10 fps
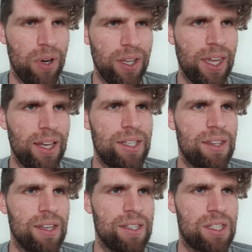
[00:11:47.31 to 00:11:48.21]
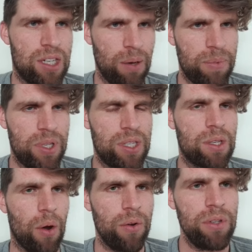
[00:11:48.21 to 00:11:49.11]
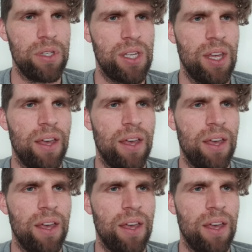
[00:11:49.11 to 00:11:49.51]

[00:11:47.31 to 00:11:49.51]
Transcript: to get these chipped stones